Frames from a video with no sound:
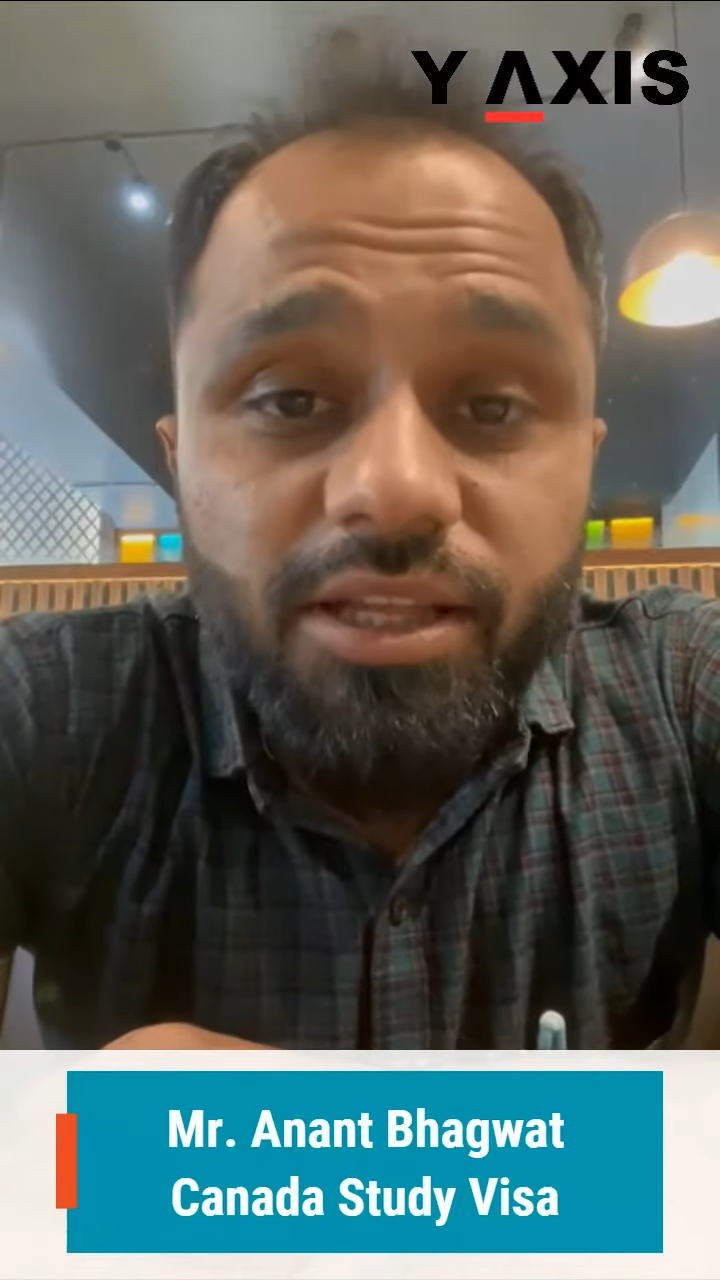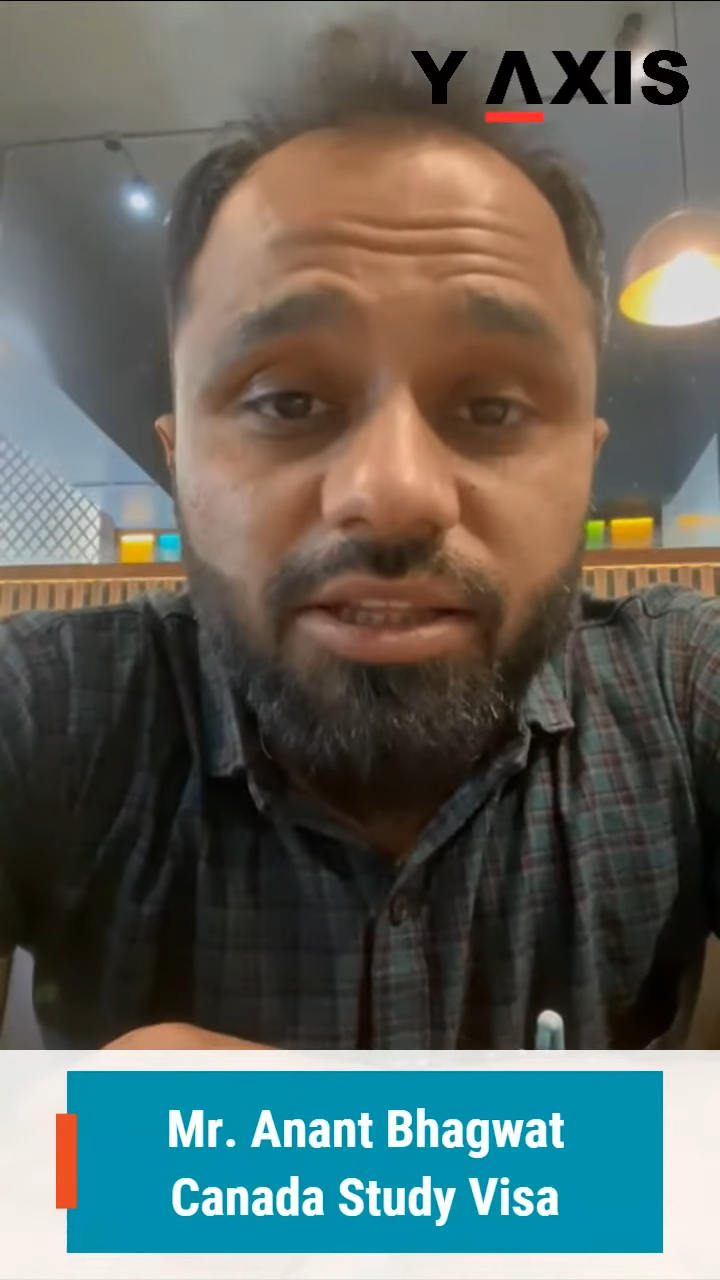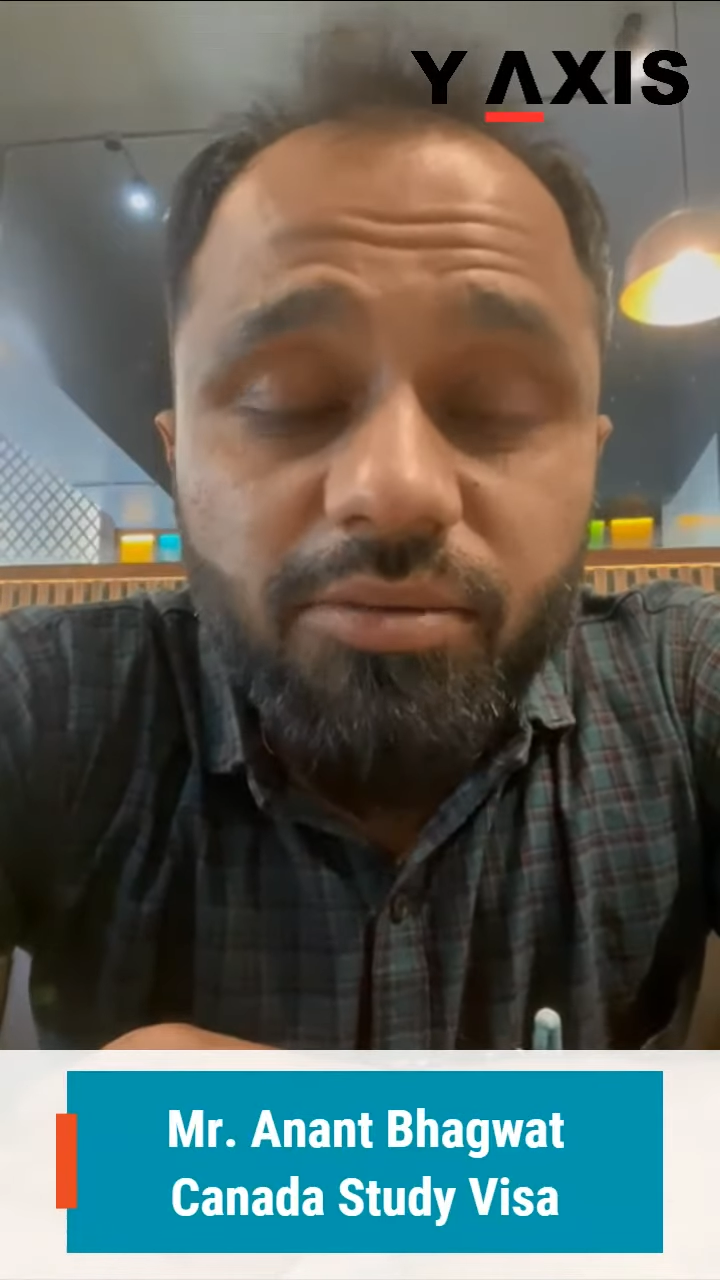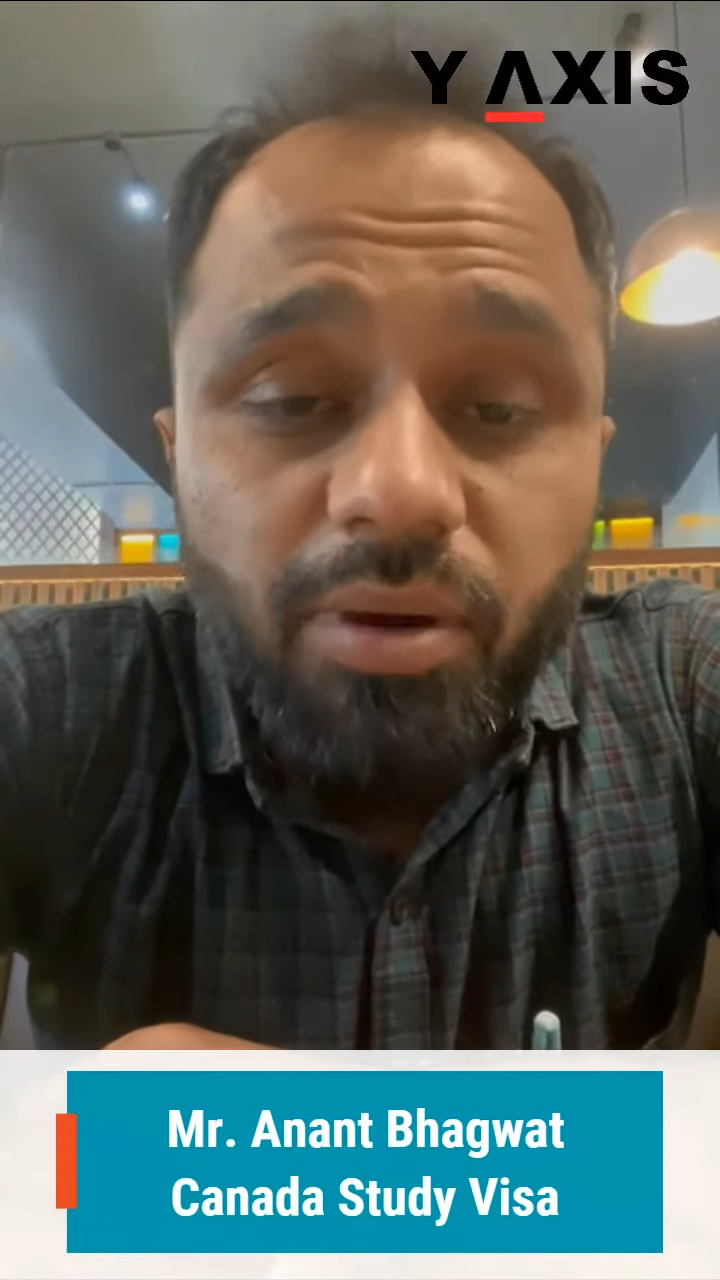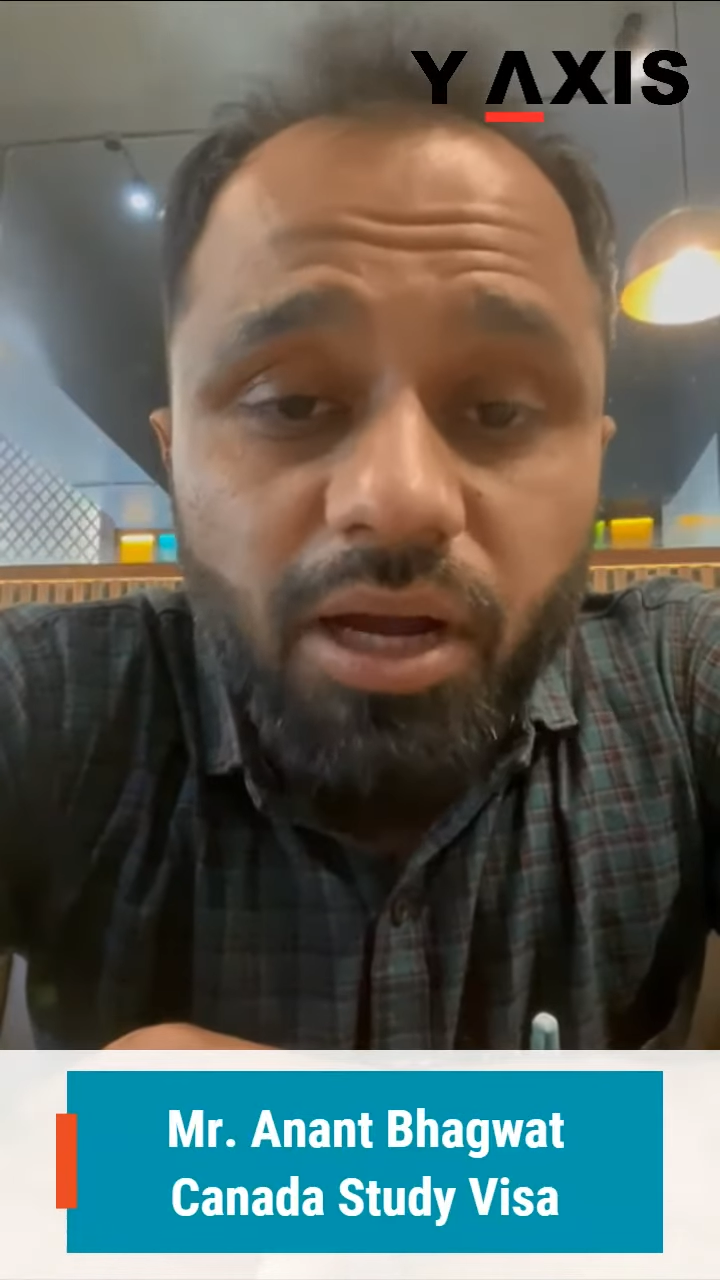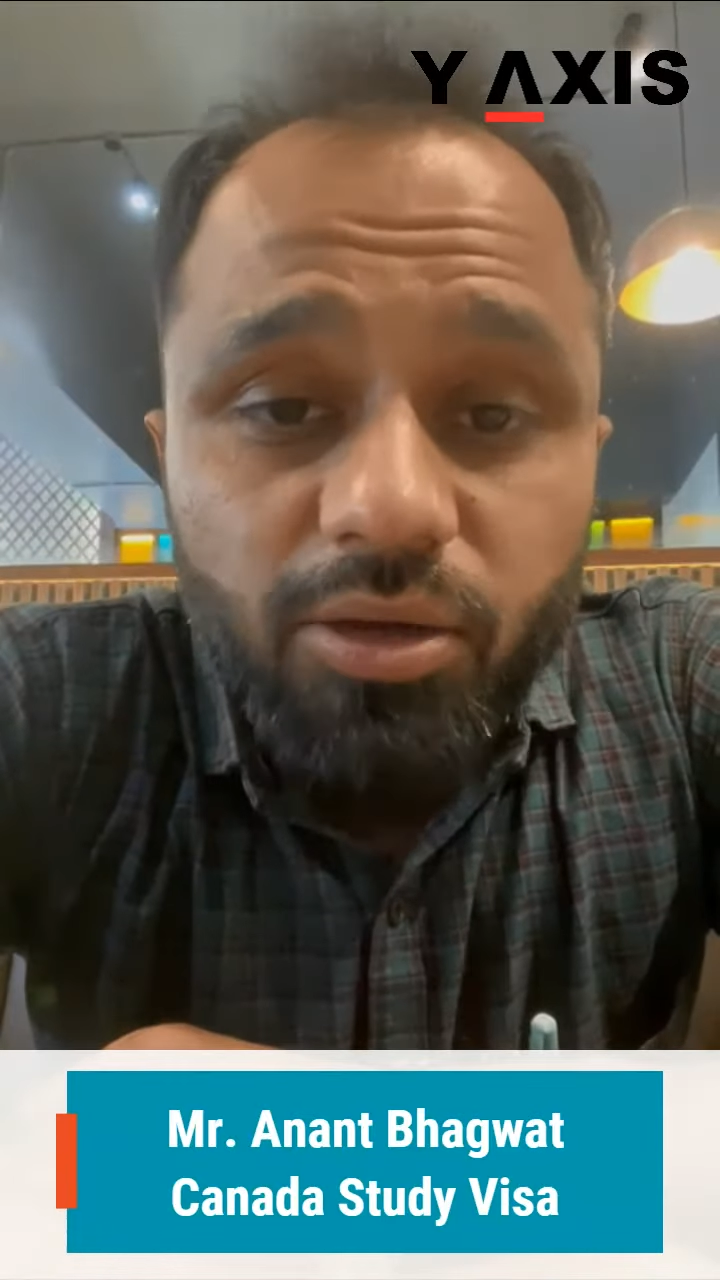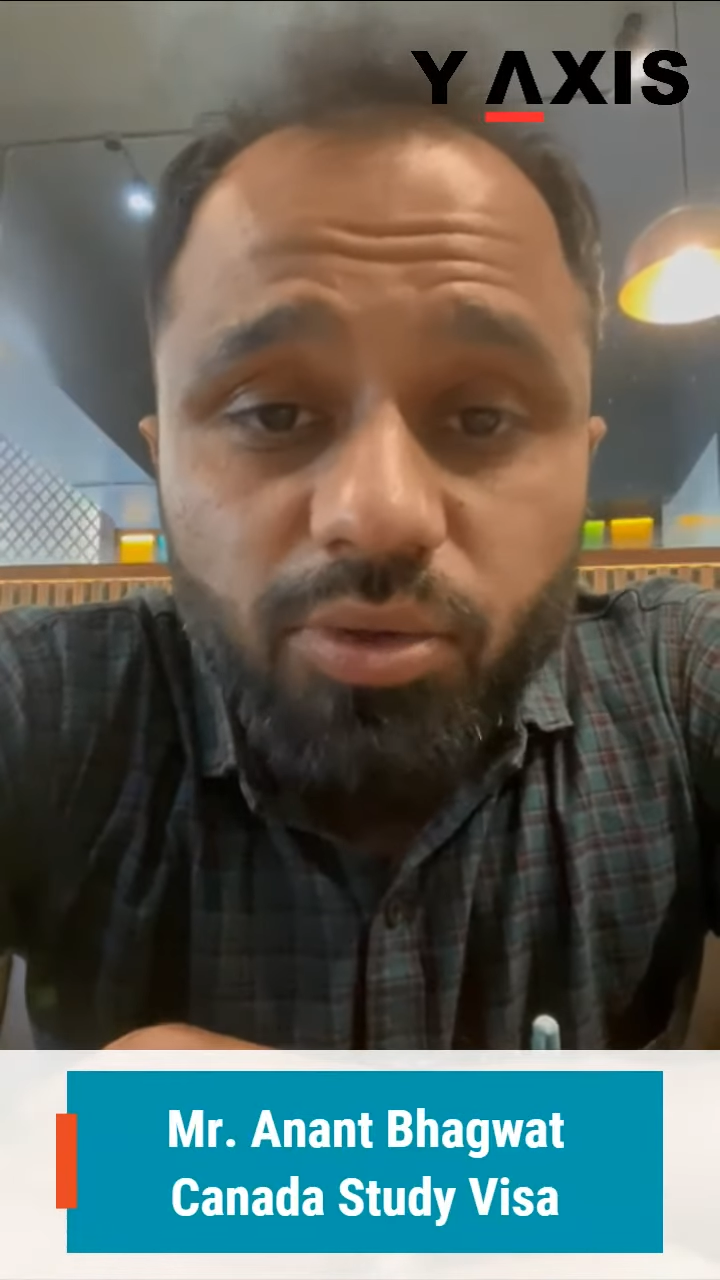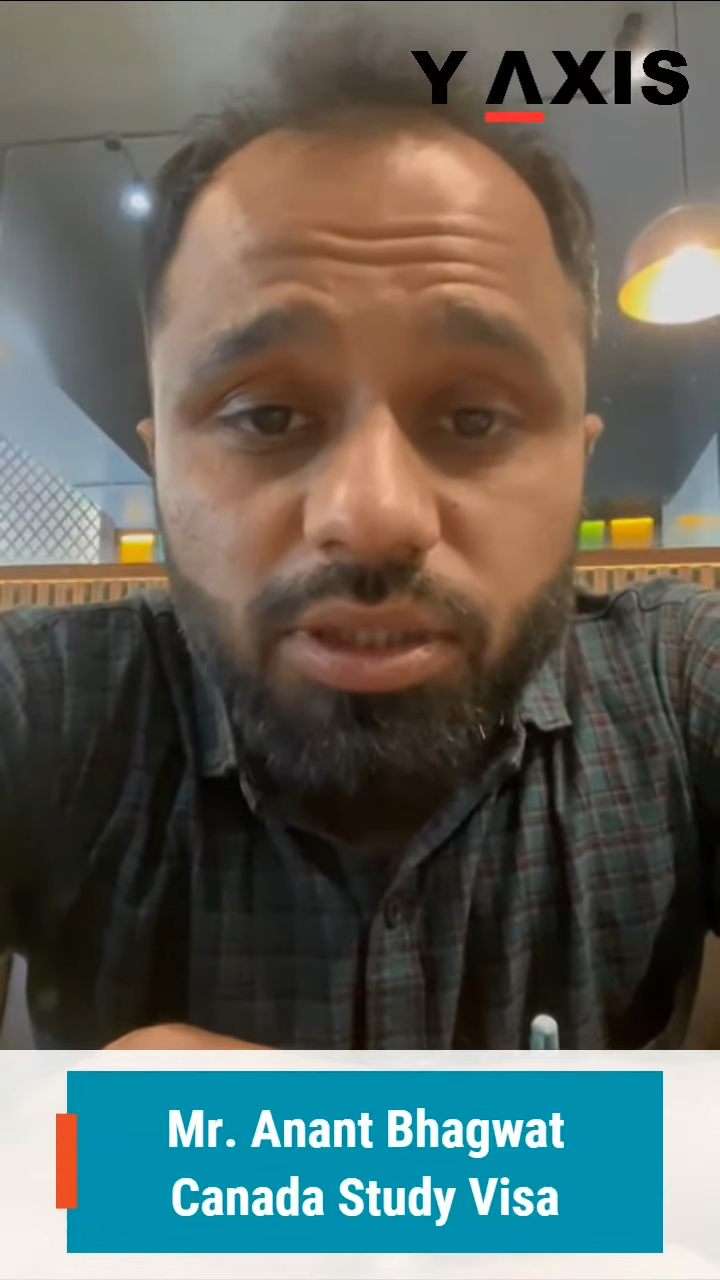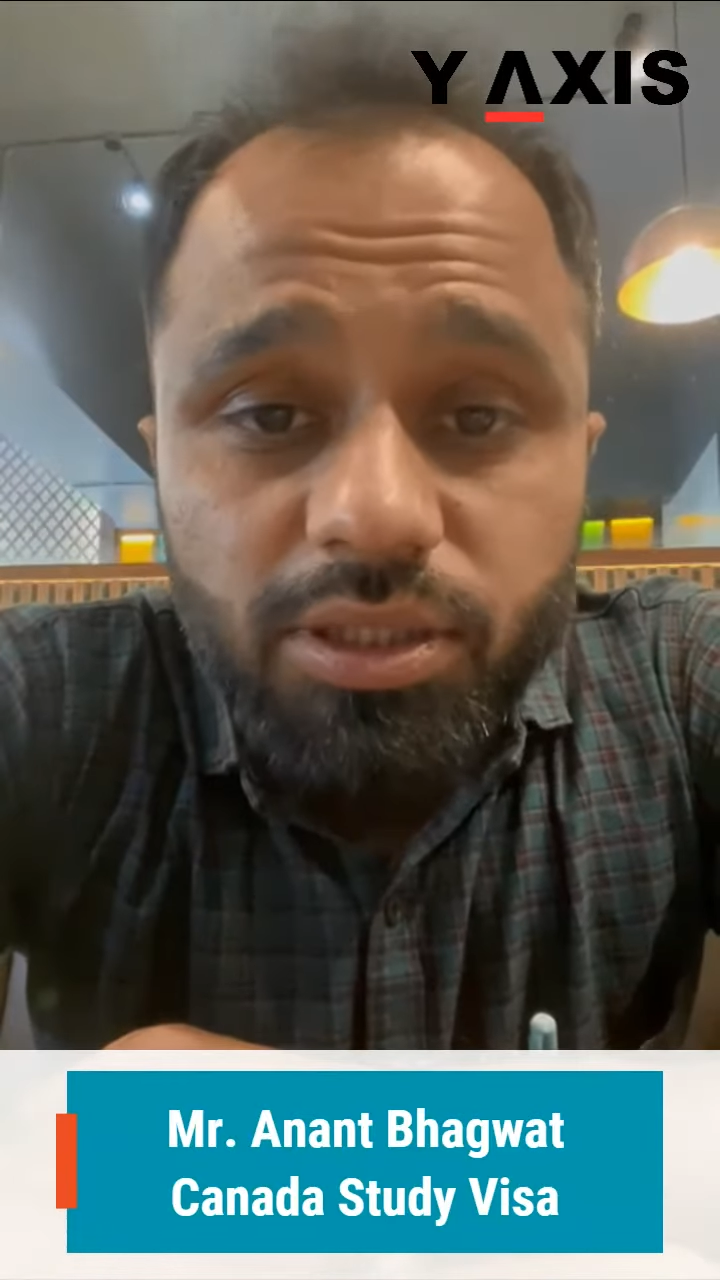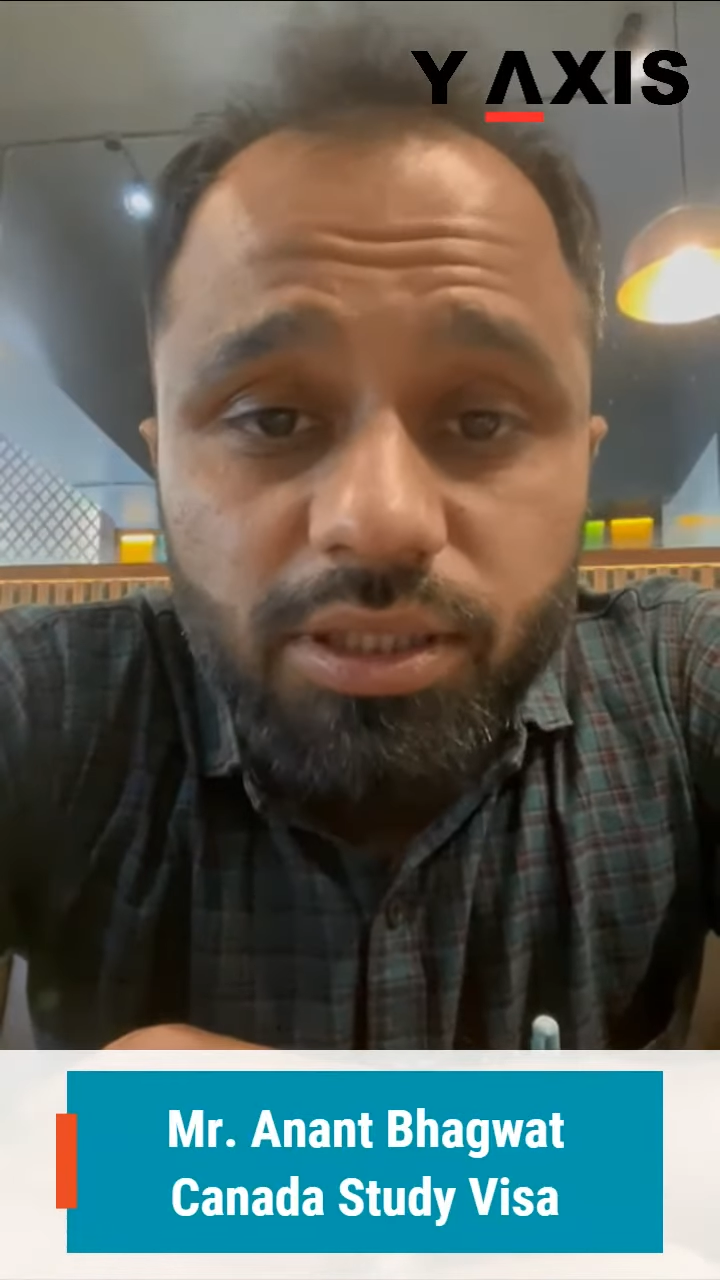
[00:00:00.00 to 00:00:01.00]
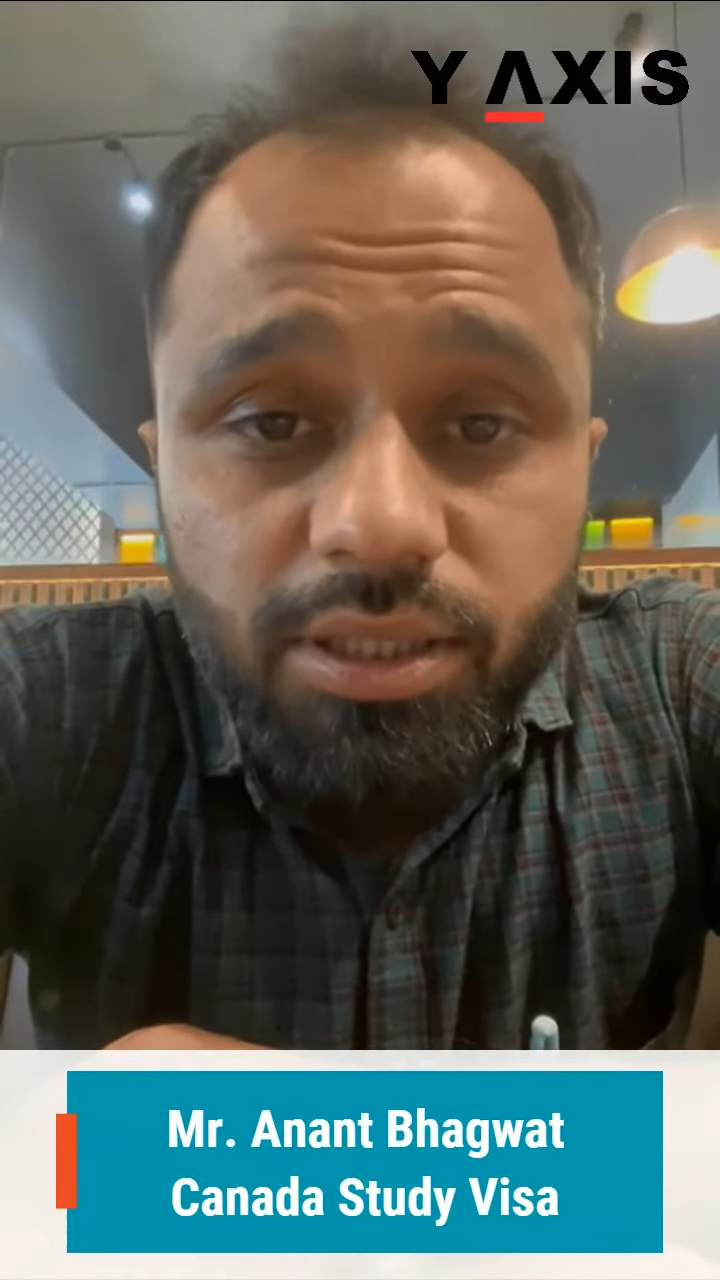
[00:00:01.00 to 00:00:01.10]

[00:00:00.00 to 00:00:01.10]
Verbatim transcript: Anant Bhagwat.